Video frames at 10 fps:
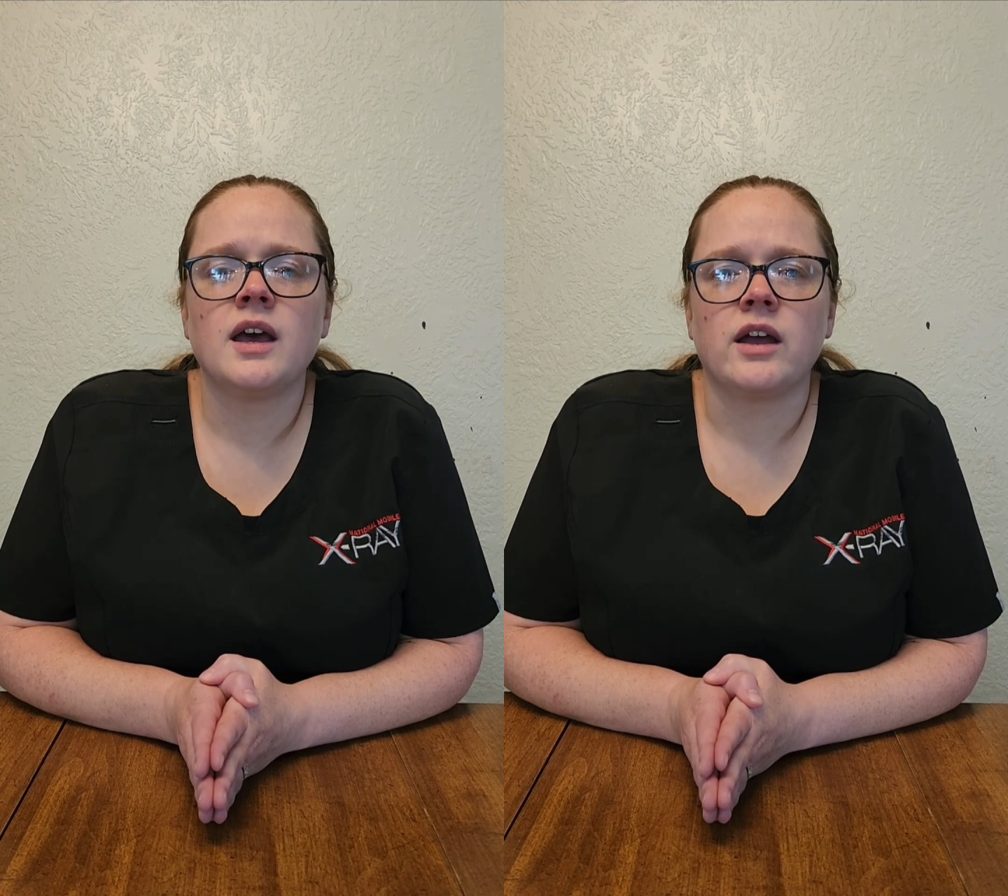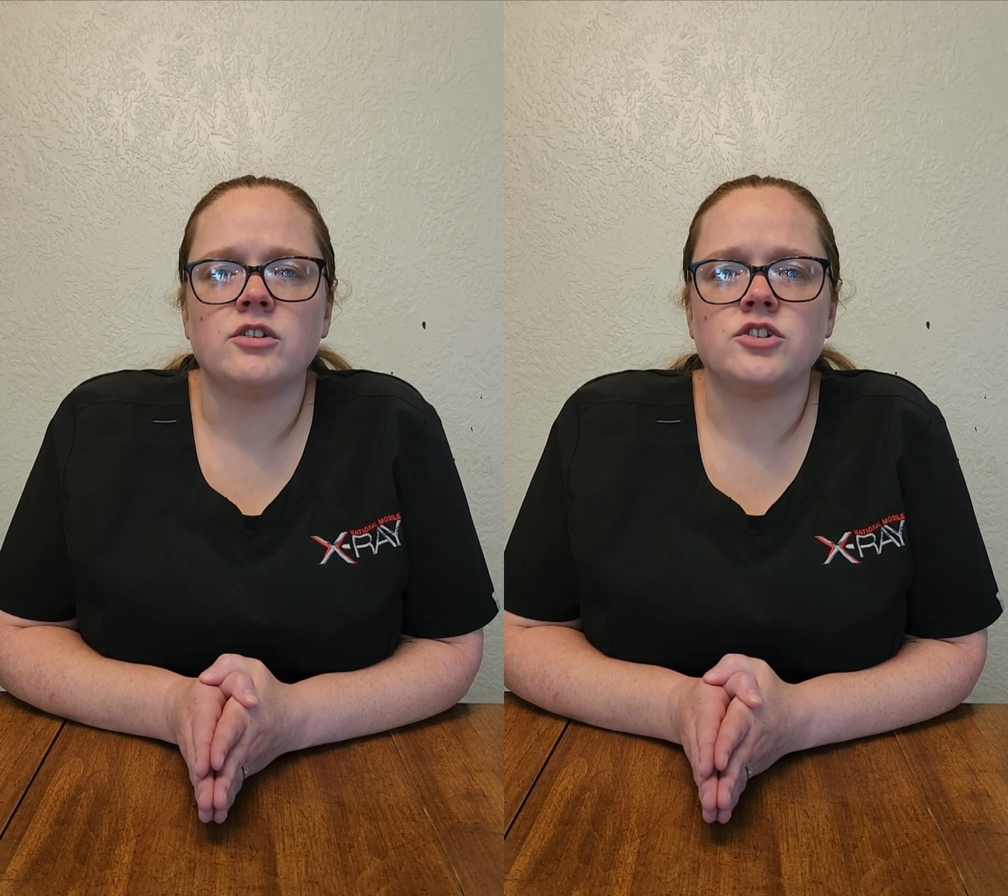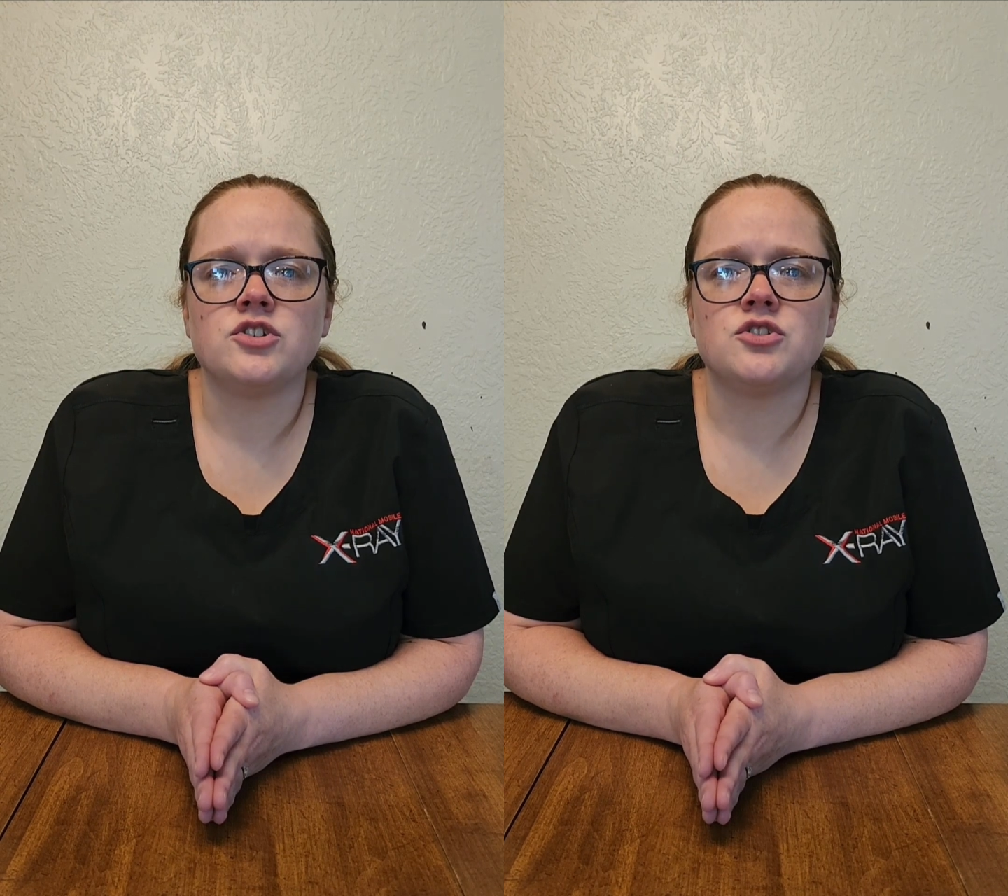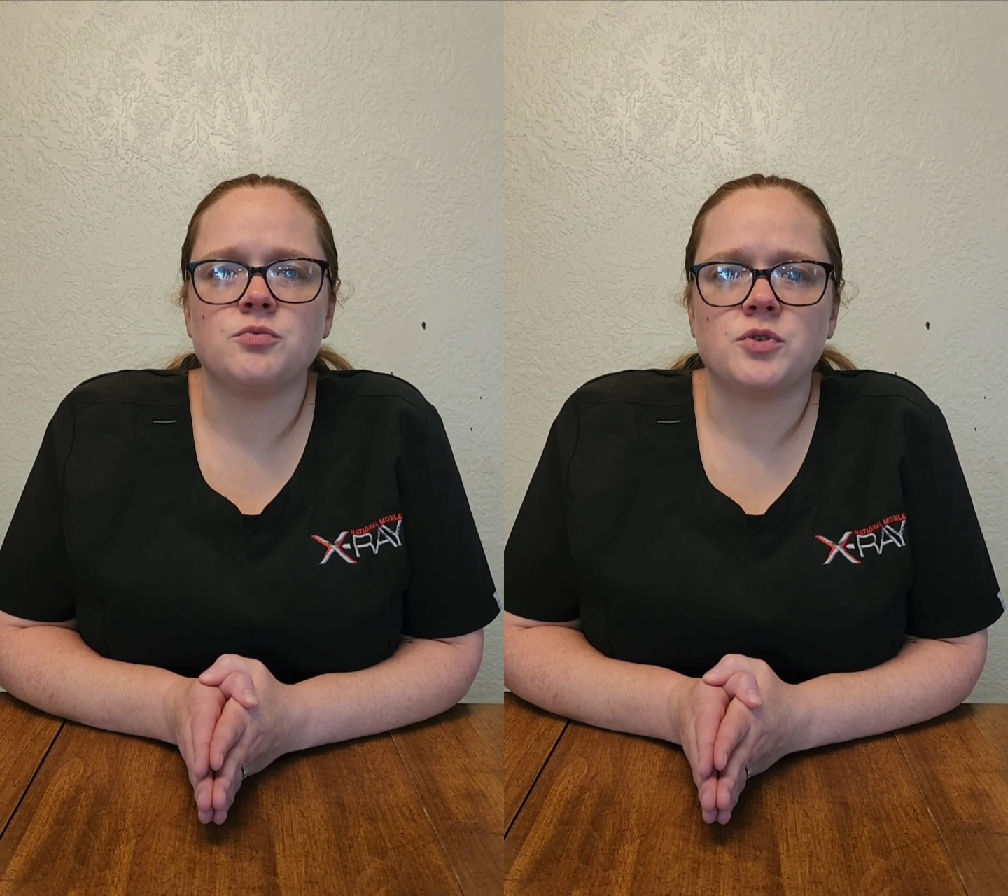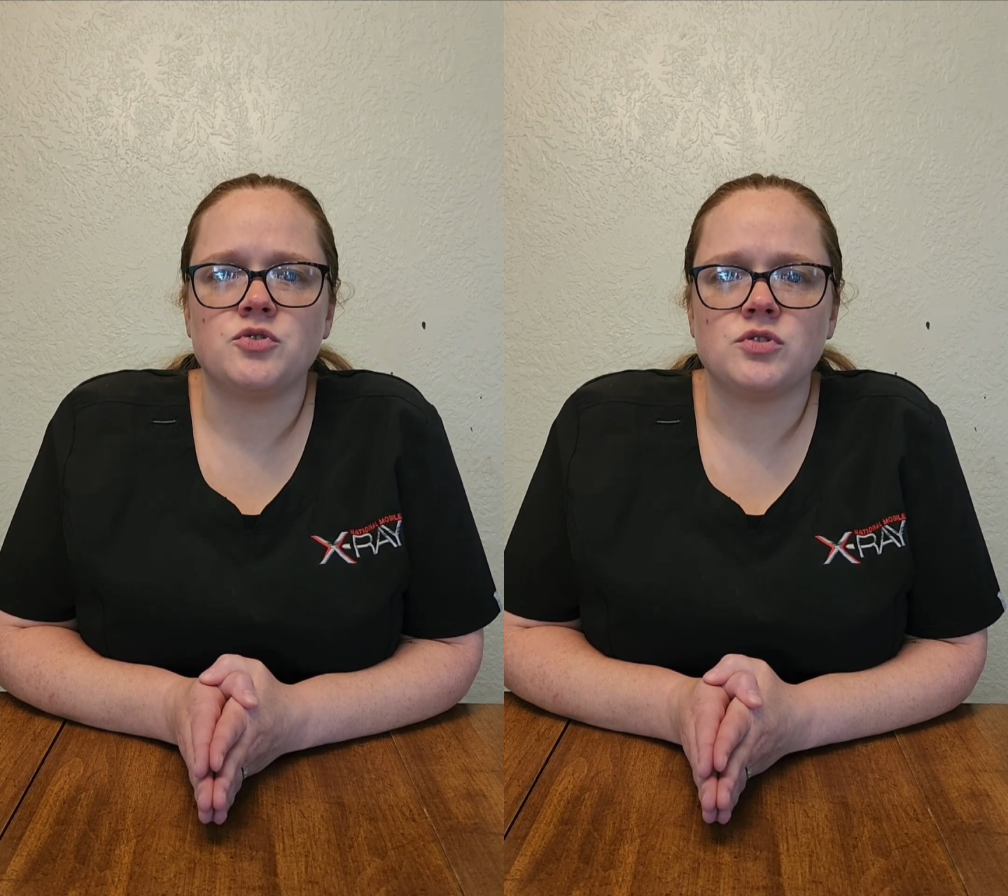Hair
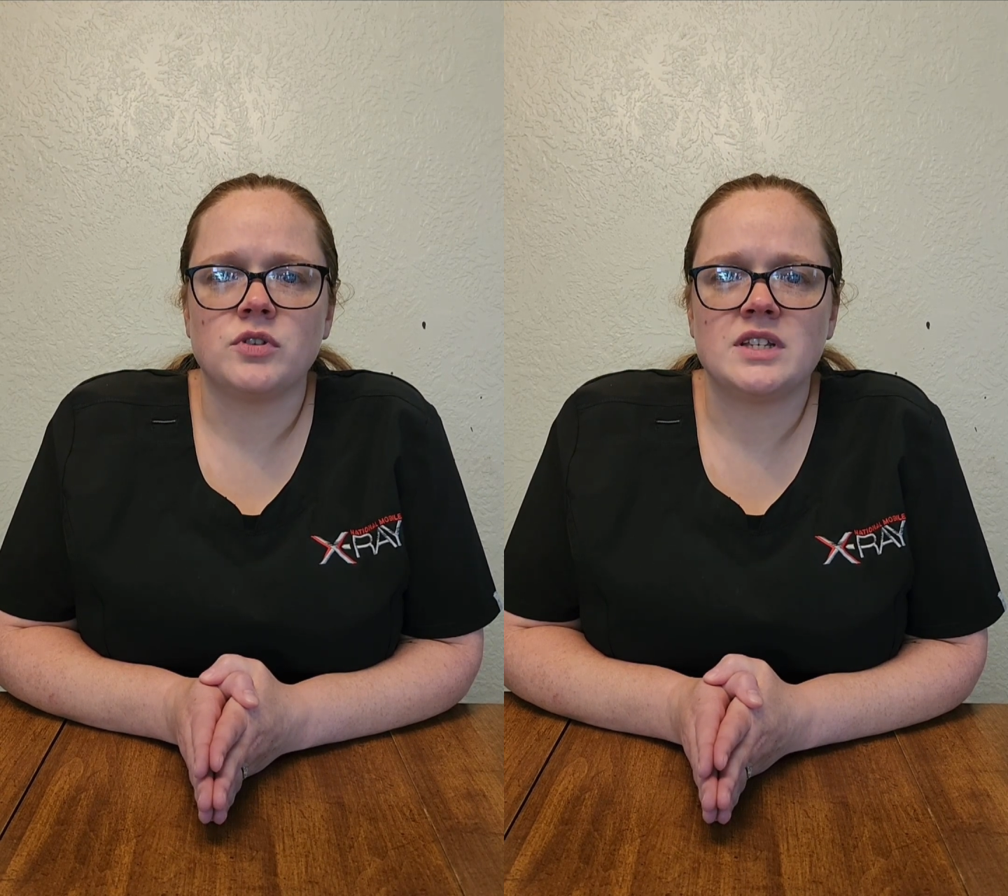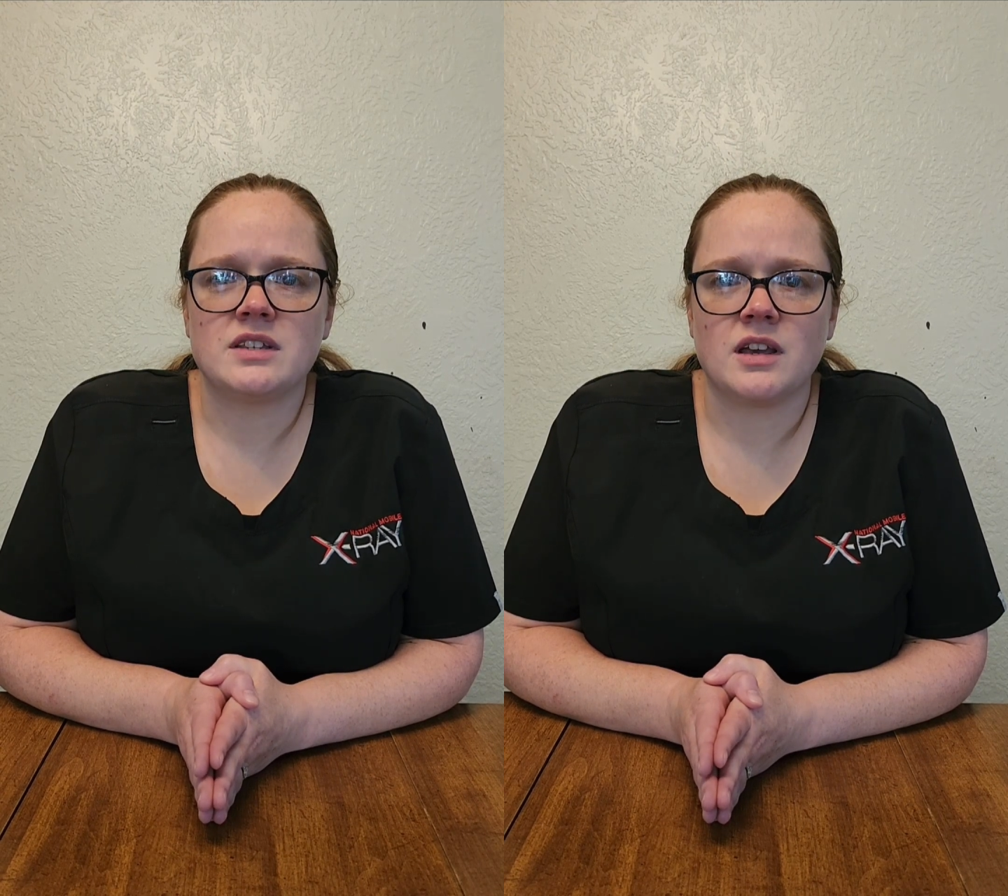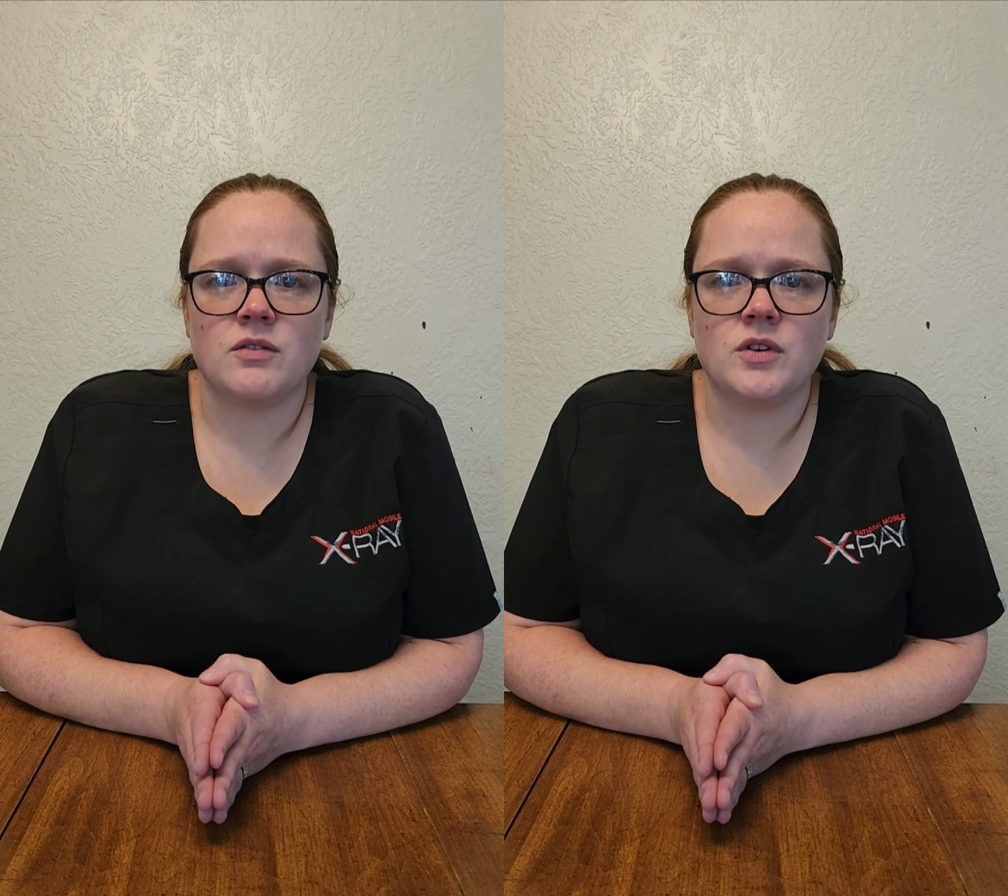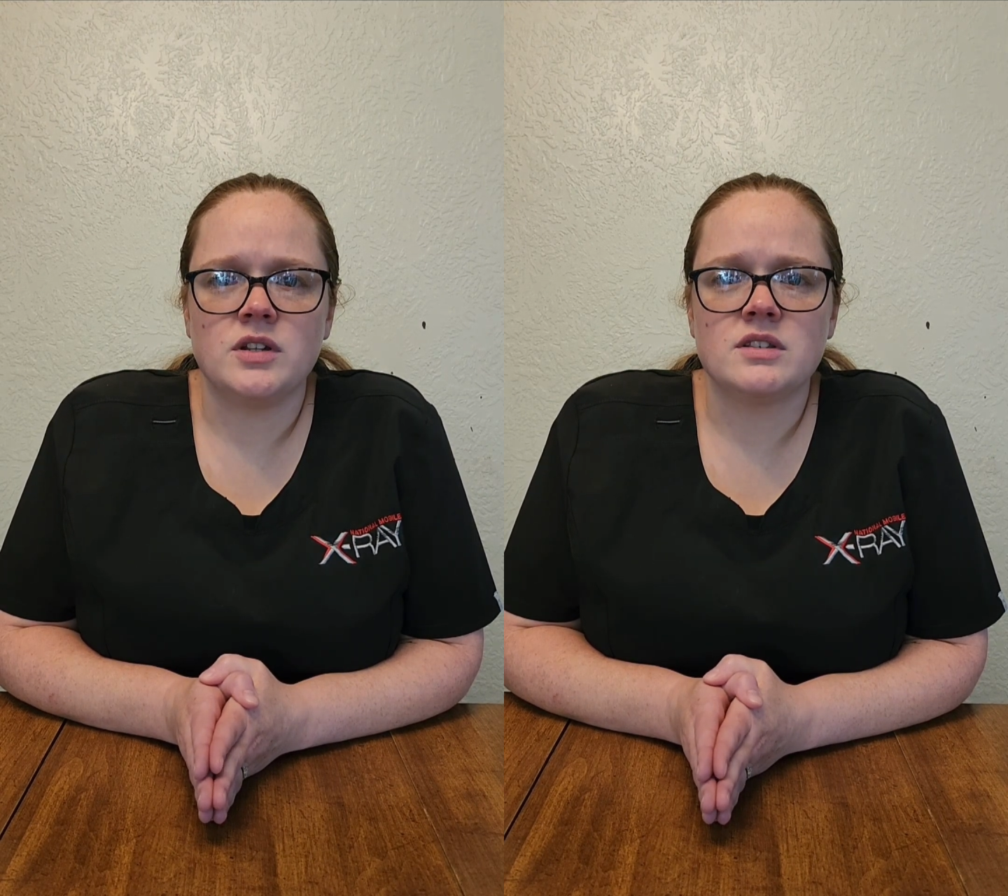distribution is even,